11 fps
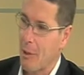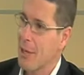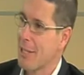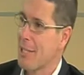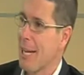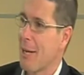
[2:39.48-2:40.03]
not
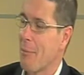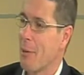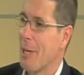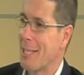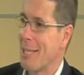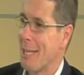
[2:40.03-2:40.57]
going to say I'm
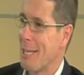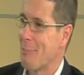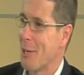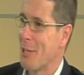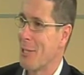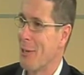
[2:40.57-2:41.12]
willing to eat
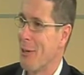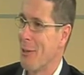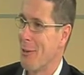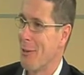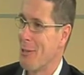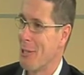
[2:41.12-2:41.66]
my shirt
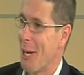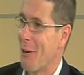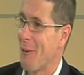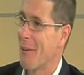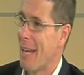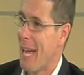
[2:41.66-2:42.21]
on the show
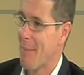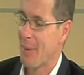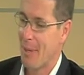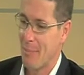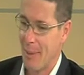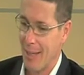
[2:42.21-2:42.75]
if it
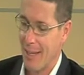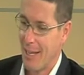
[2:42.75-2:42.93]
happened, but